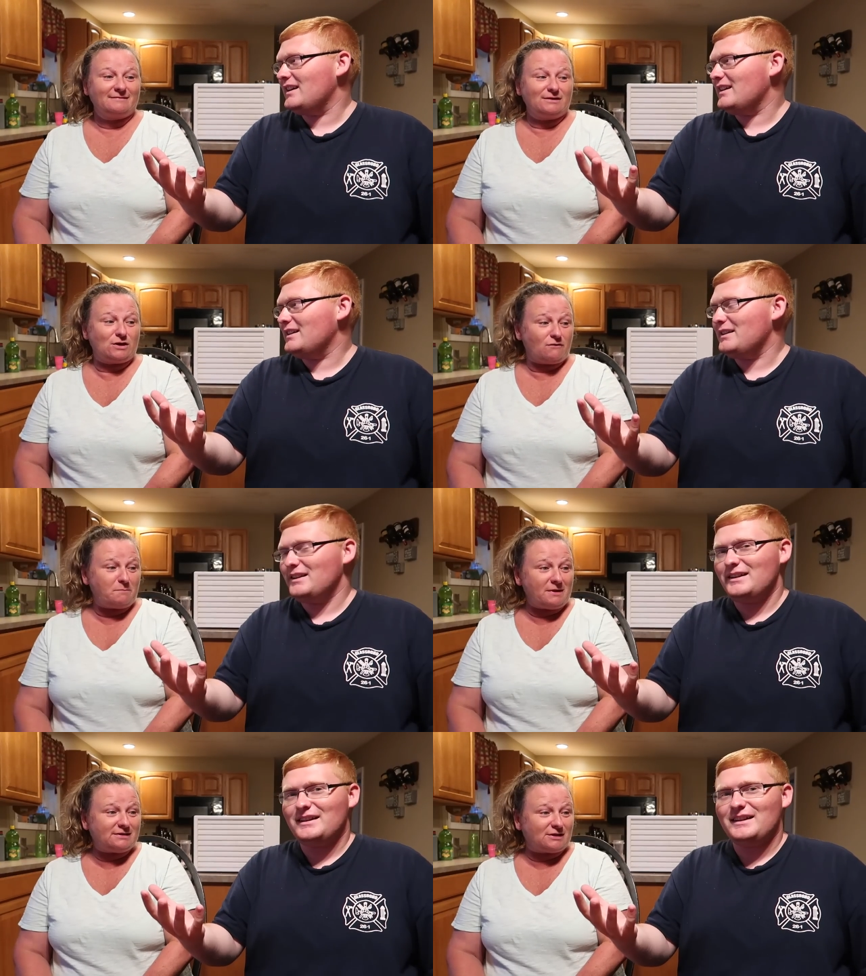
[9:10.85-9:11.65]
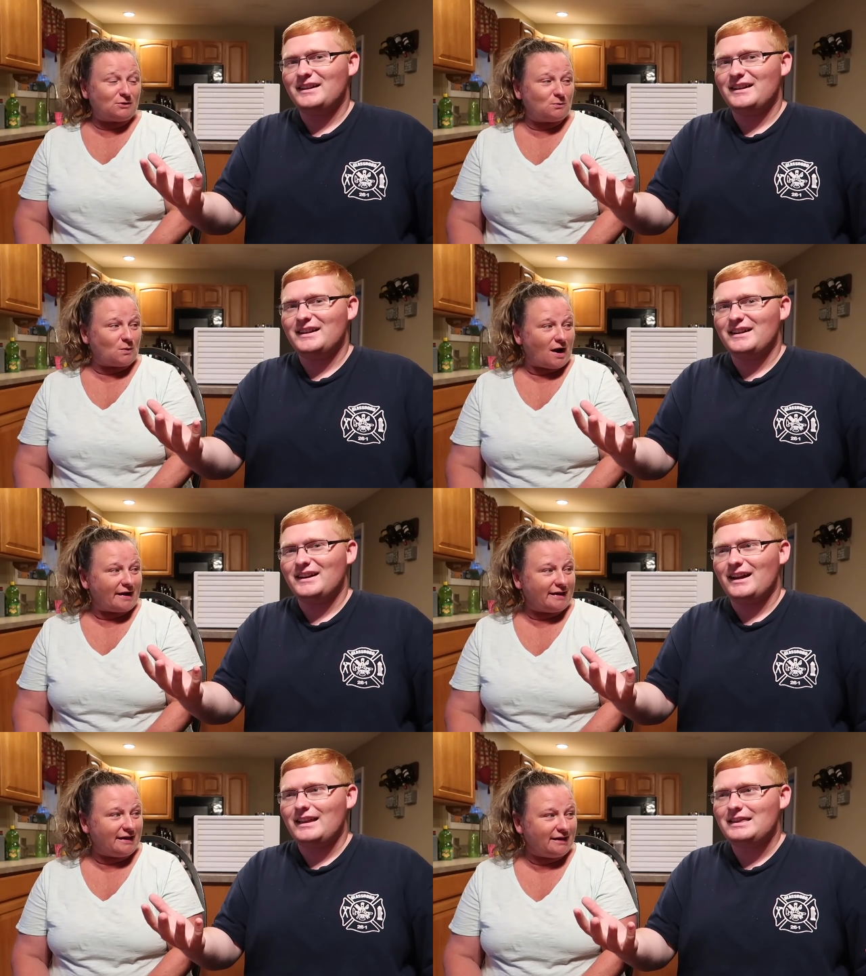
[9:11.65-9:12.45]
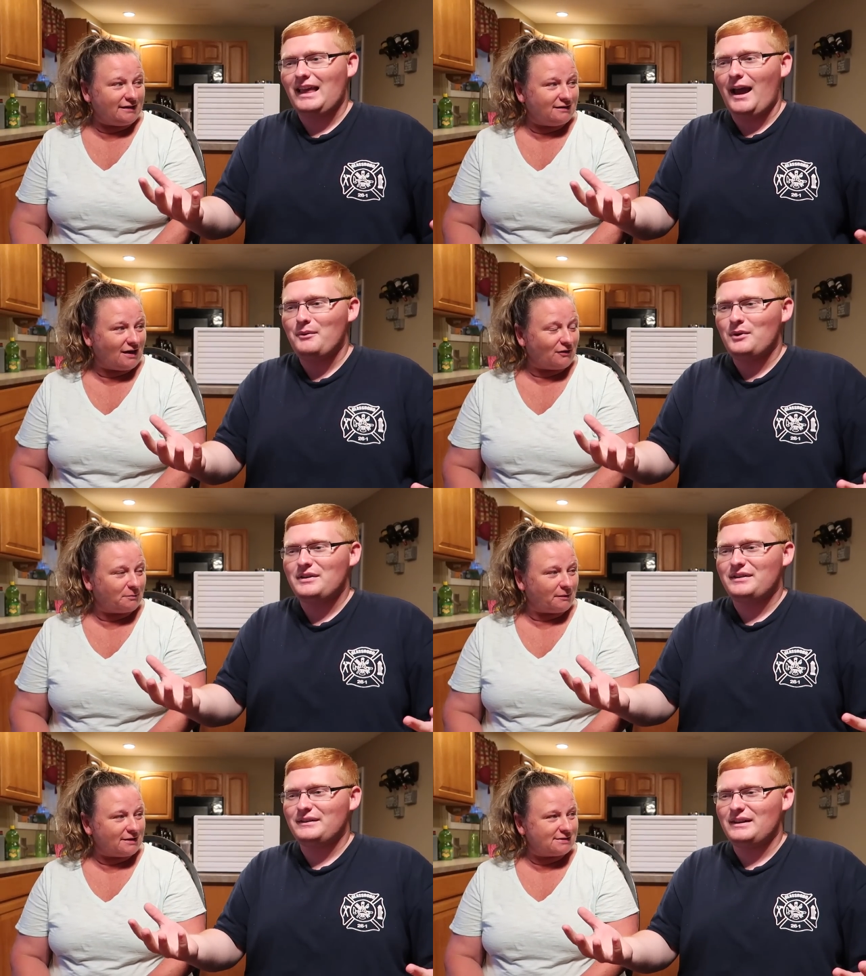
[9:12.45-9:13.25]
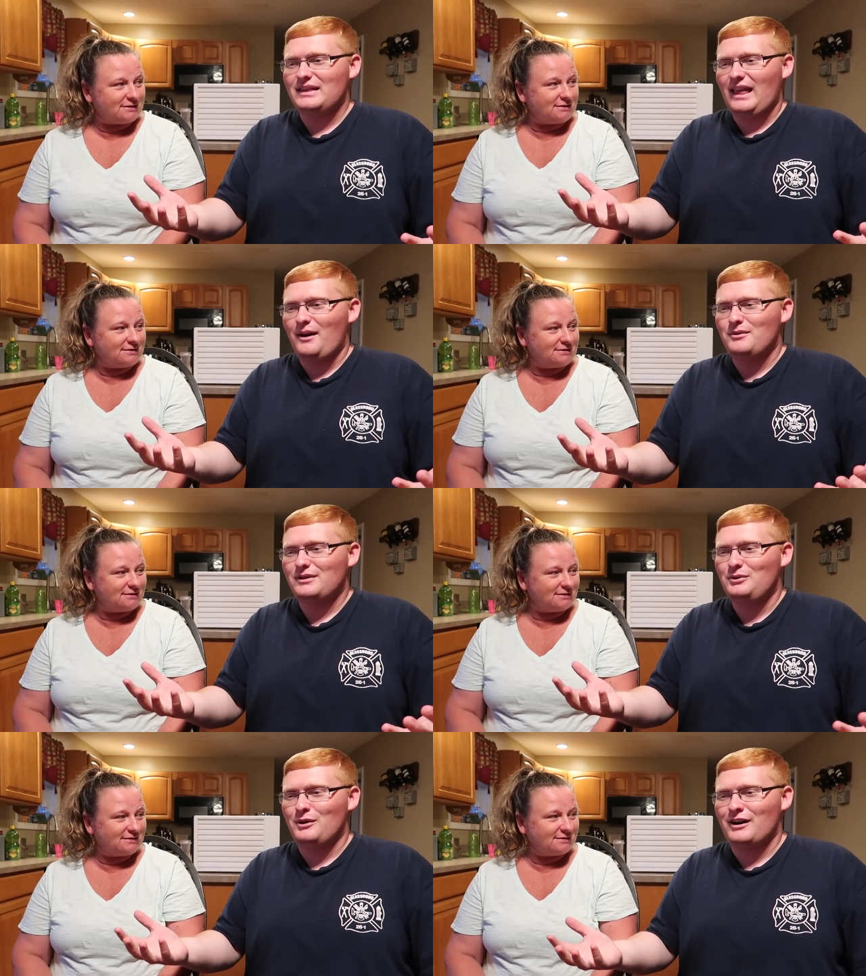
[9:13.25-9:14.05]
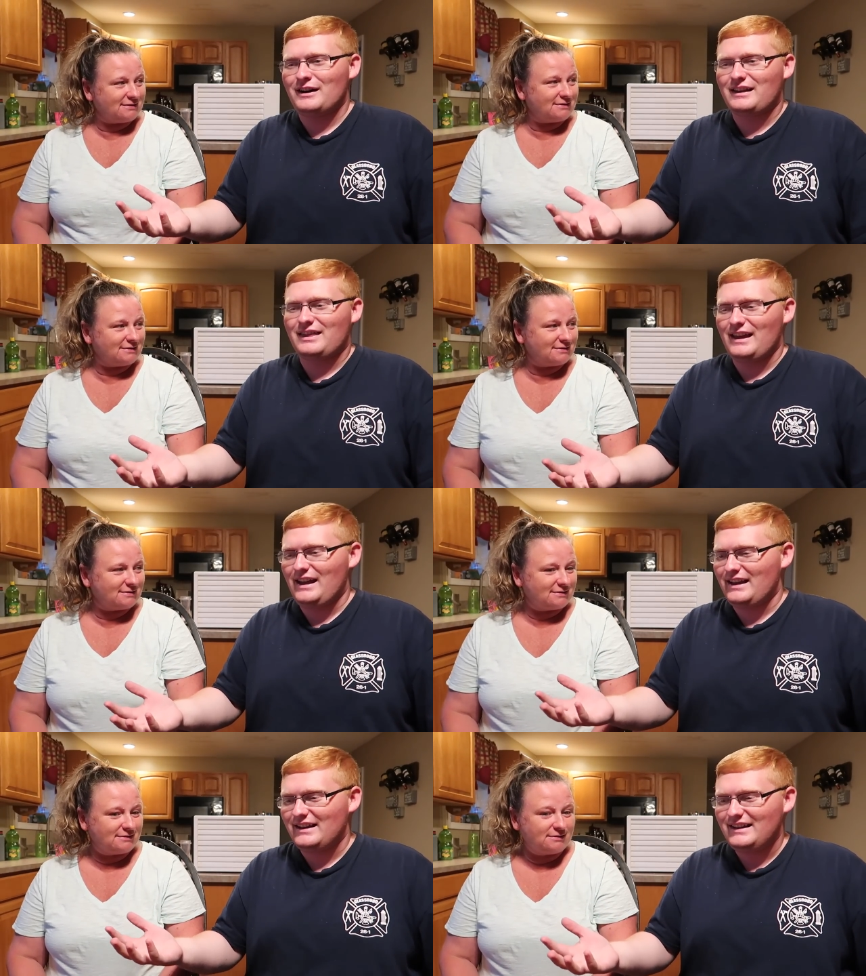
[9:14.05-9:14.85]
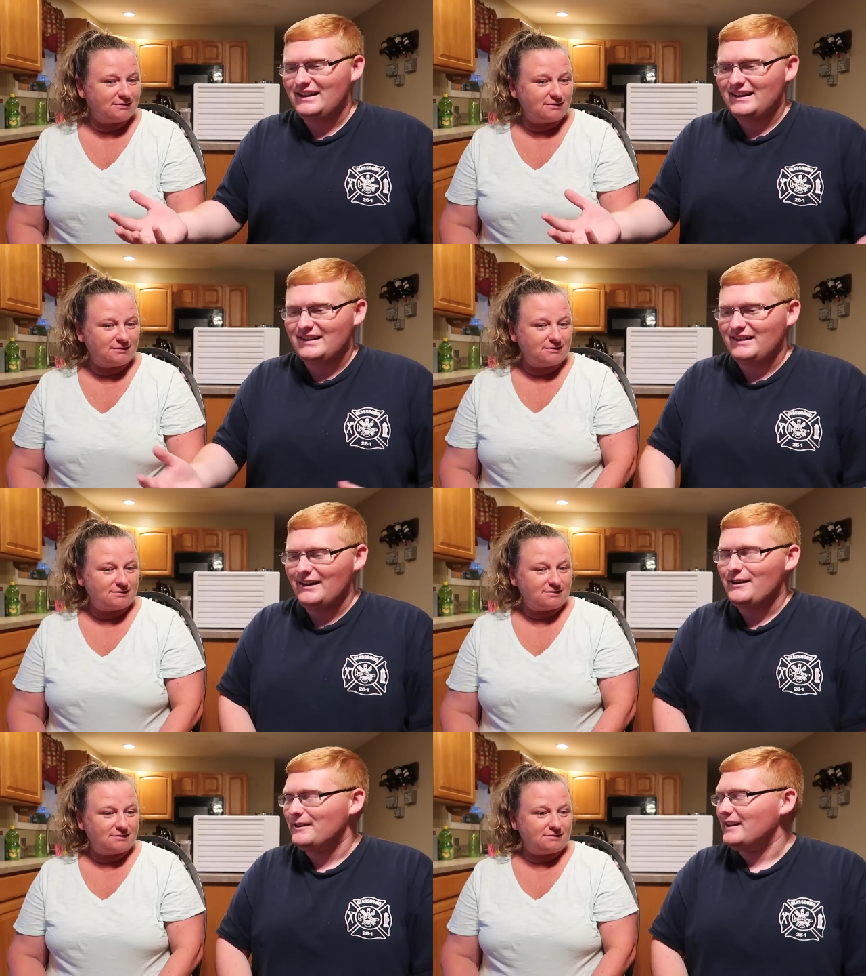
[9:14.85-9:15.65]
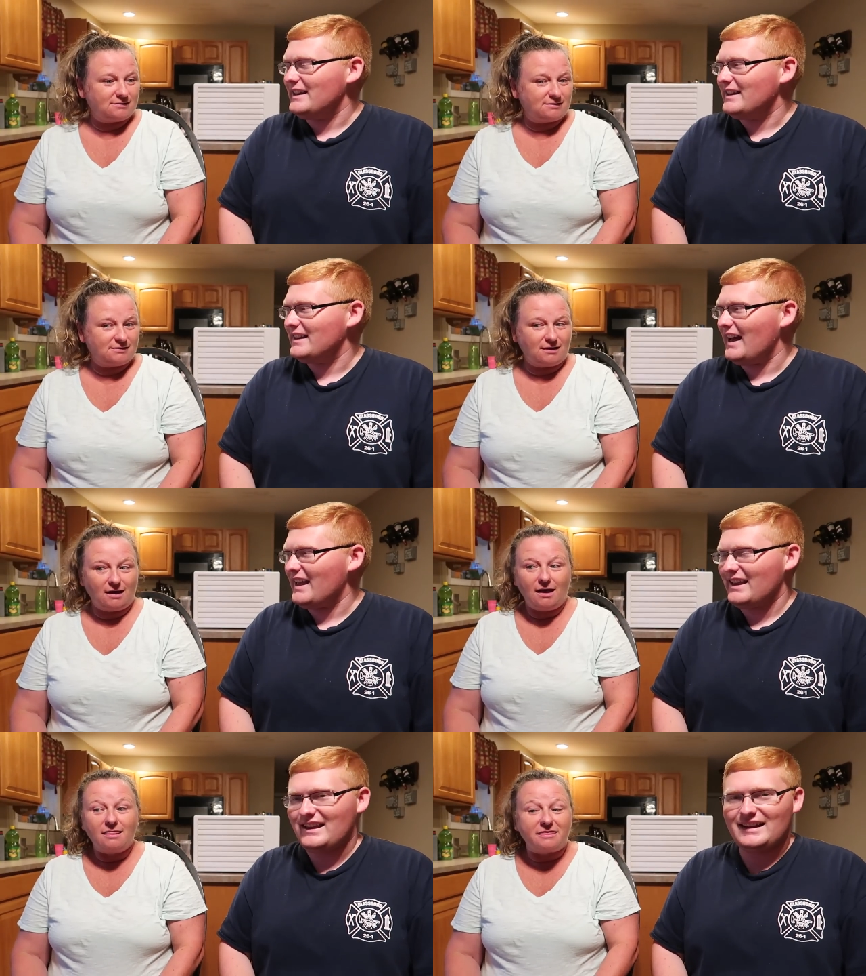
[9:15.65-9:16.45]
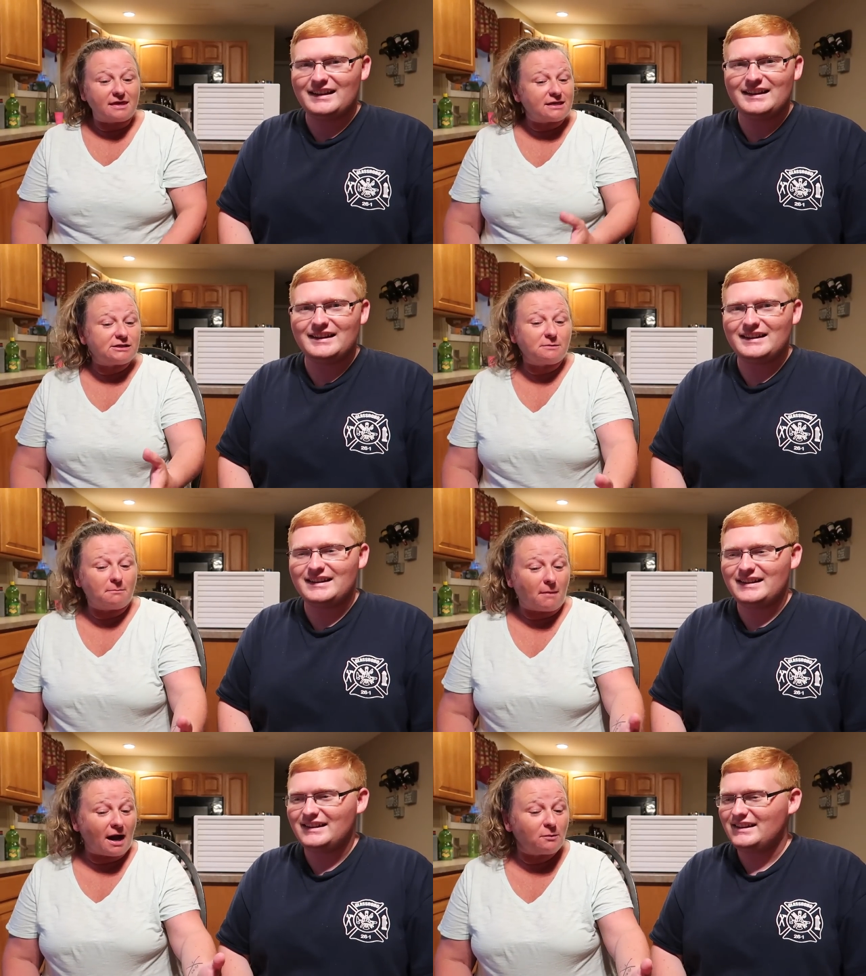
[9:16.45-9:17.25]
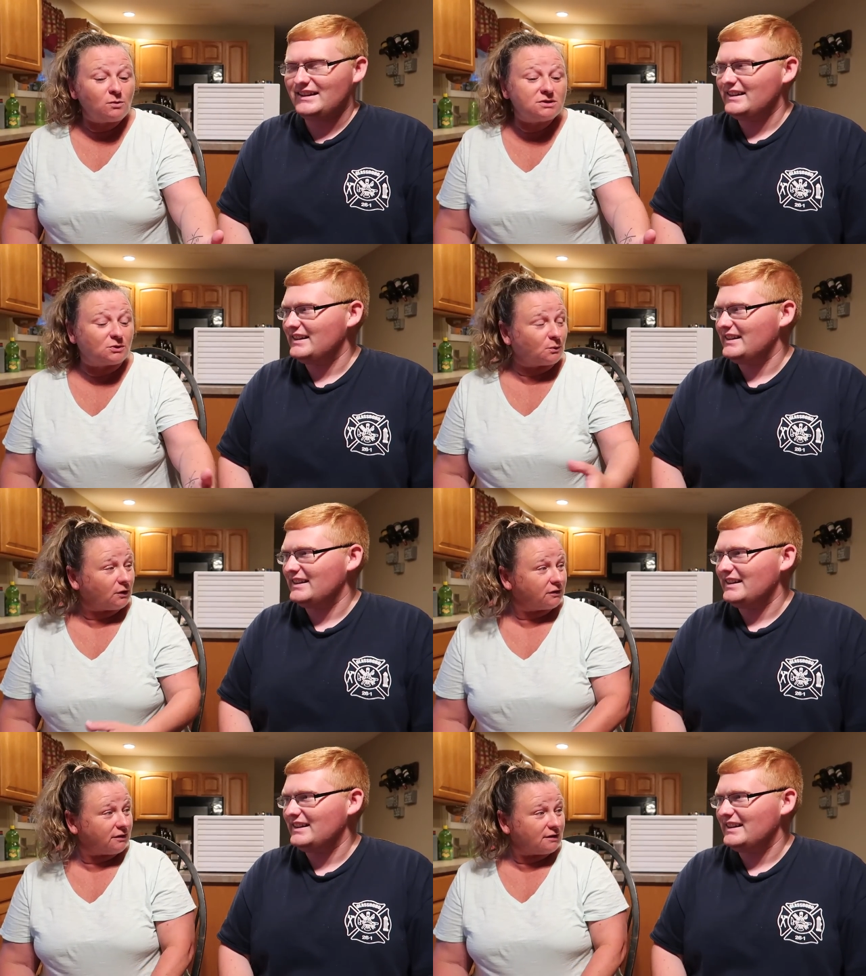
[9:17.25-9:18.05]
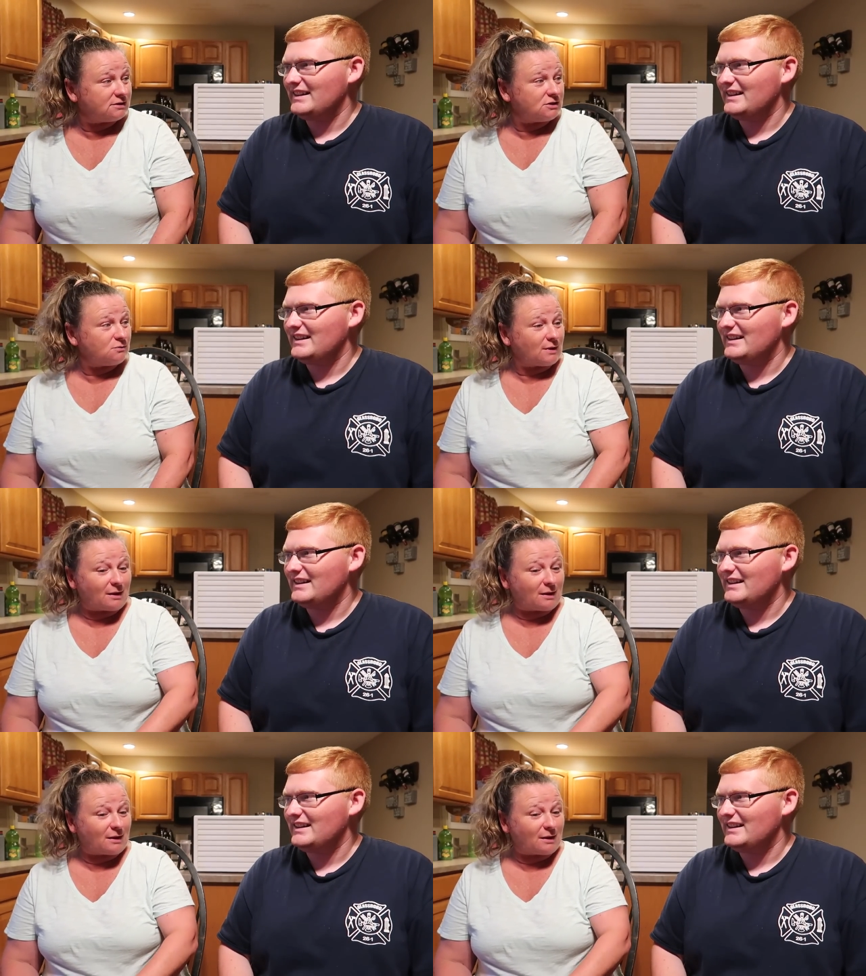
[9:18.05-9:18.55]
Speaker 1: You've been to Hawaii.
Speaker 2: That was places. that was a work thing, literally. Like
Speaker 1: this, mine was a work thing too.